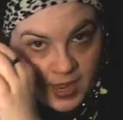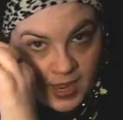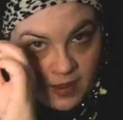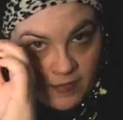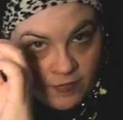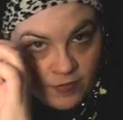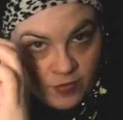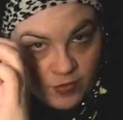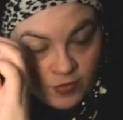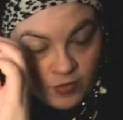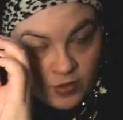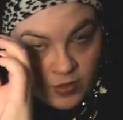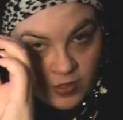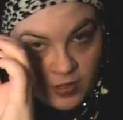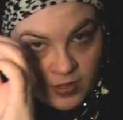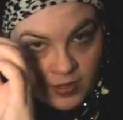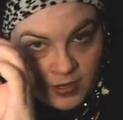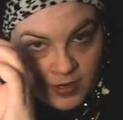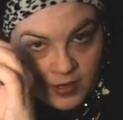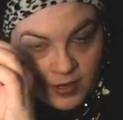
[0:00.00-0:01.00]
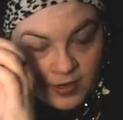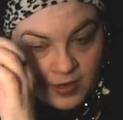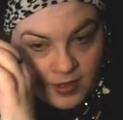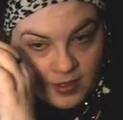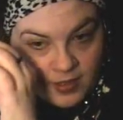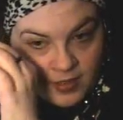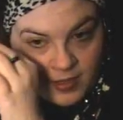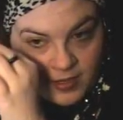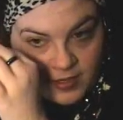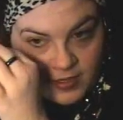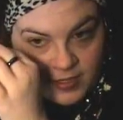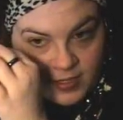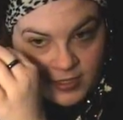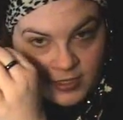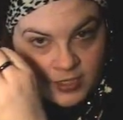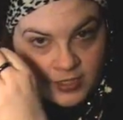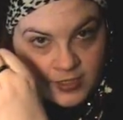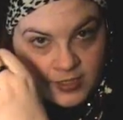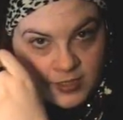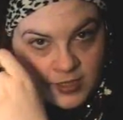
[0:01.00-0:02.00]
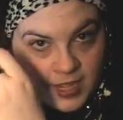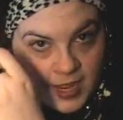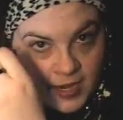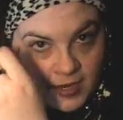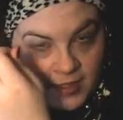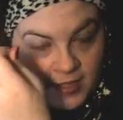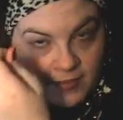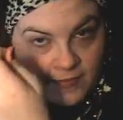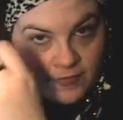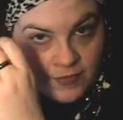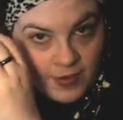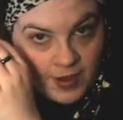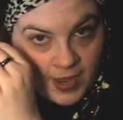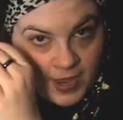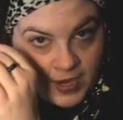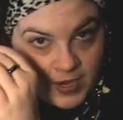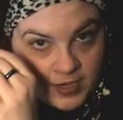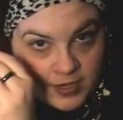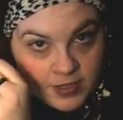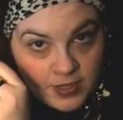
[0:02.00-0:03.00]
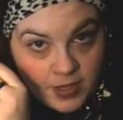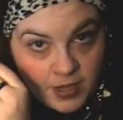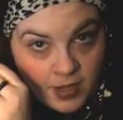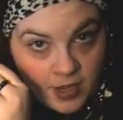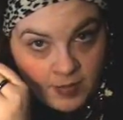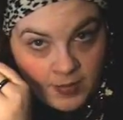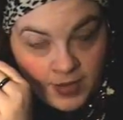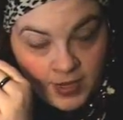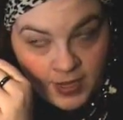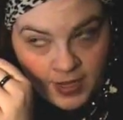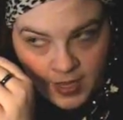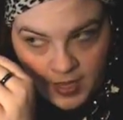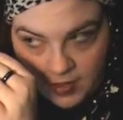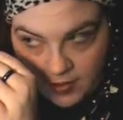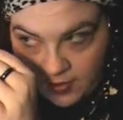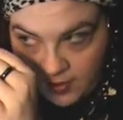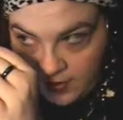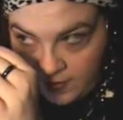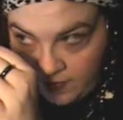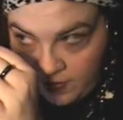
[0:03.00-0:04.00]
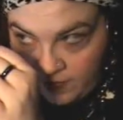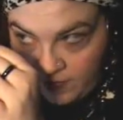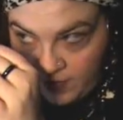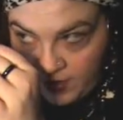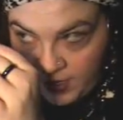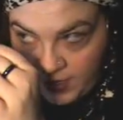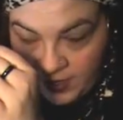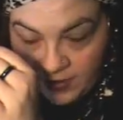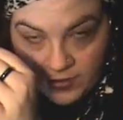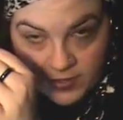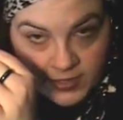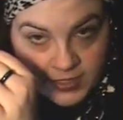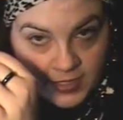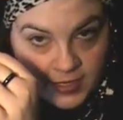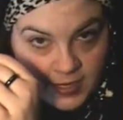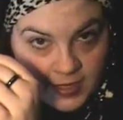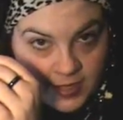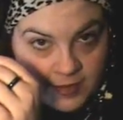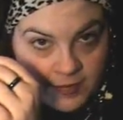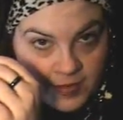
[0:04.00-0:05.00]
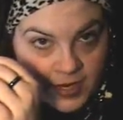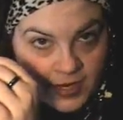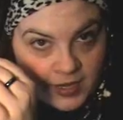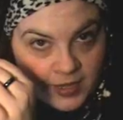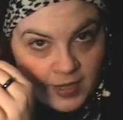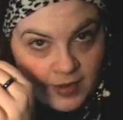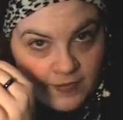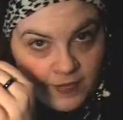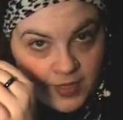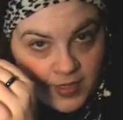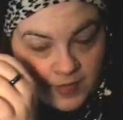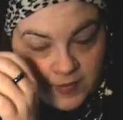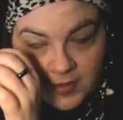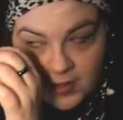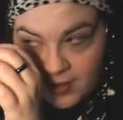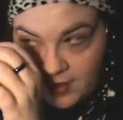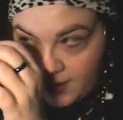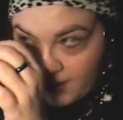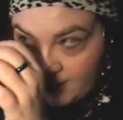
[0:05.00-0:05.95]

hateful, that just thanked them for adding to the comment count of the video and telling them that I love them.